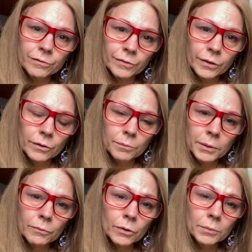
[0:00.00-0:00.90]
for you to be
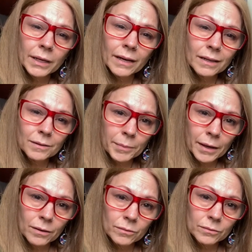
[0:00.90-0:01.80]
ruminating
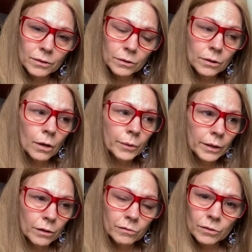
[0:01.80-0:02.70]
about or going
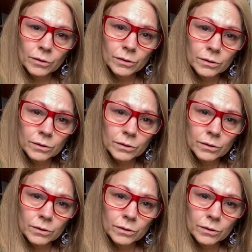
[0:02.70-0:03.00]
over,